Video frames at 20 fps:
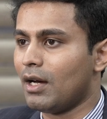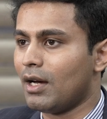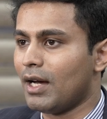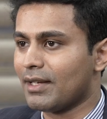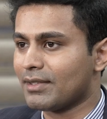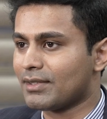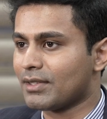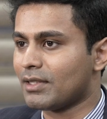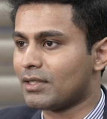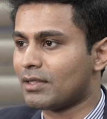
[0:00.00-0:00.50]

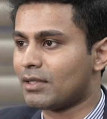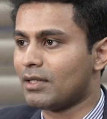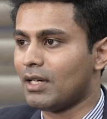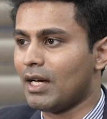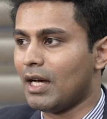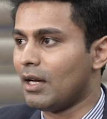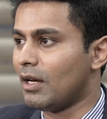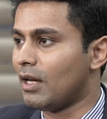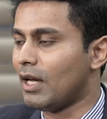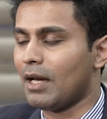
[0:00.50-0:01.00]
as
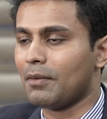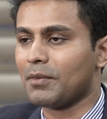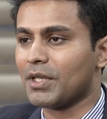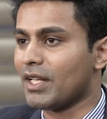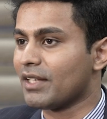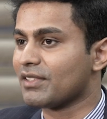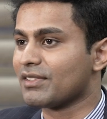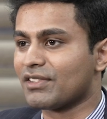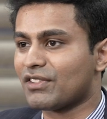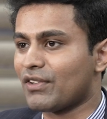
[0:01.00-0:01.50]

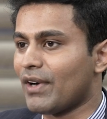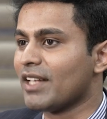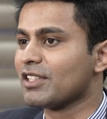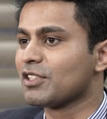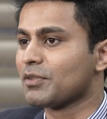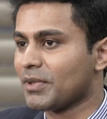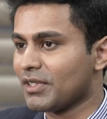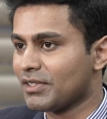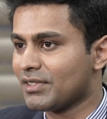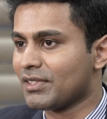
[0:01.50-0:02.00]
a
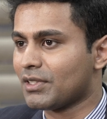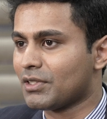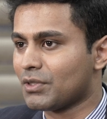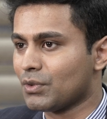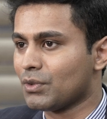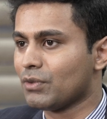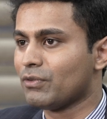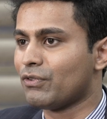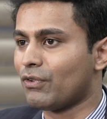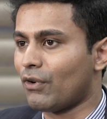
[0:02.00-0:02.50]
transparency
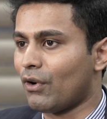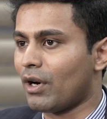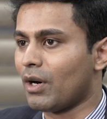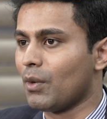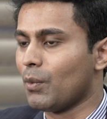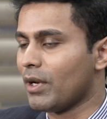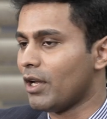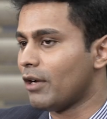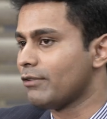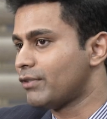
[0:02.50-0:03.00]
tool
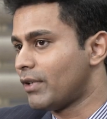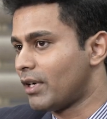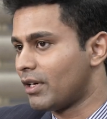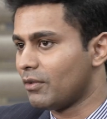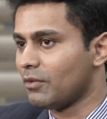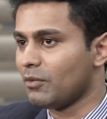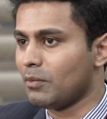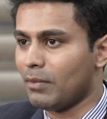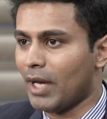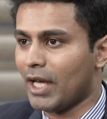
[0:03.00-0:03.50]
for one of
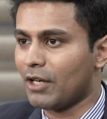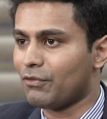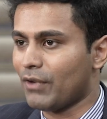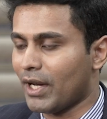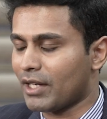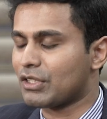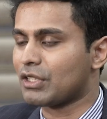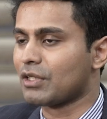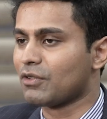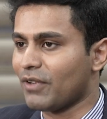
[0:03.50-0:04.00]
our
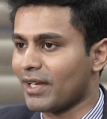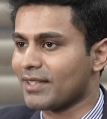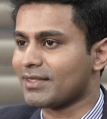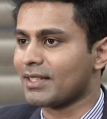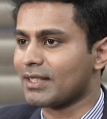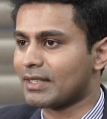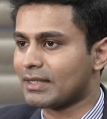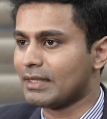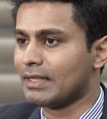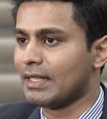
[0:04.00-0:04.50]
manufacturing
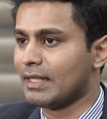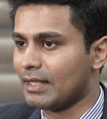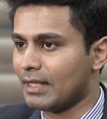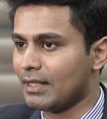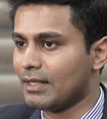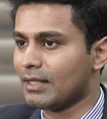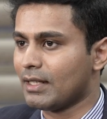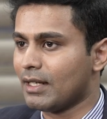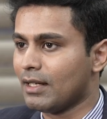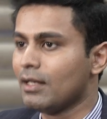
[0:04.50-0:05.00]
facility in
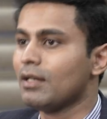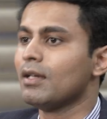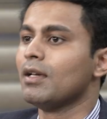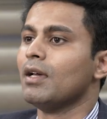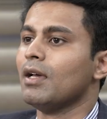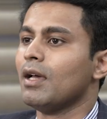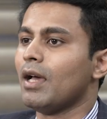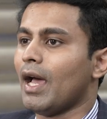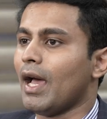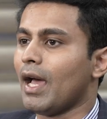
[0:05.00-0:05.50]
India
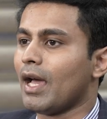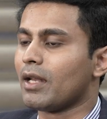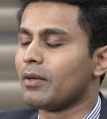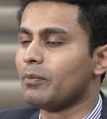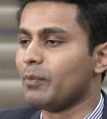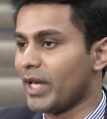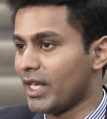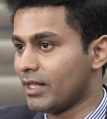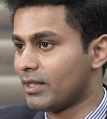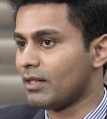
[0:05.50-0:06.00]

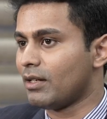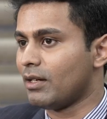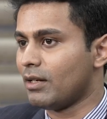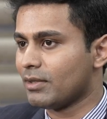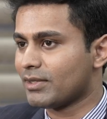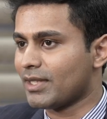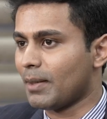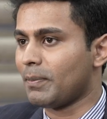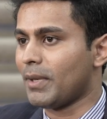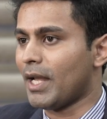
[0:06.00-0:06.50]
and make the
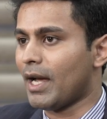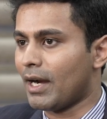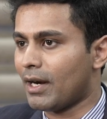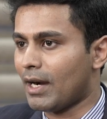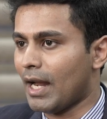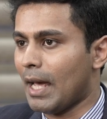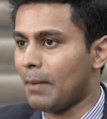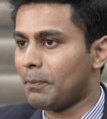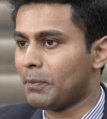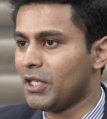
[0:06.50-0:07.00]
supplier
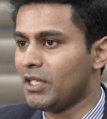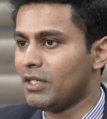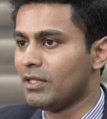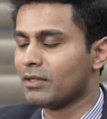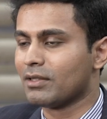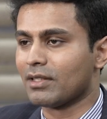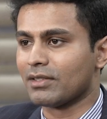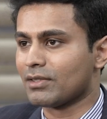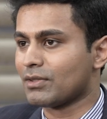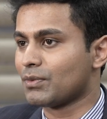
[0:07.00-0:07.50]
happy.
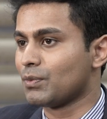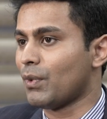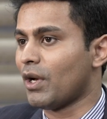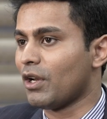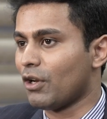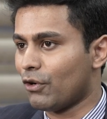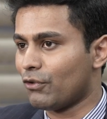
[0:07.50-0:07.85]
This is one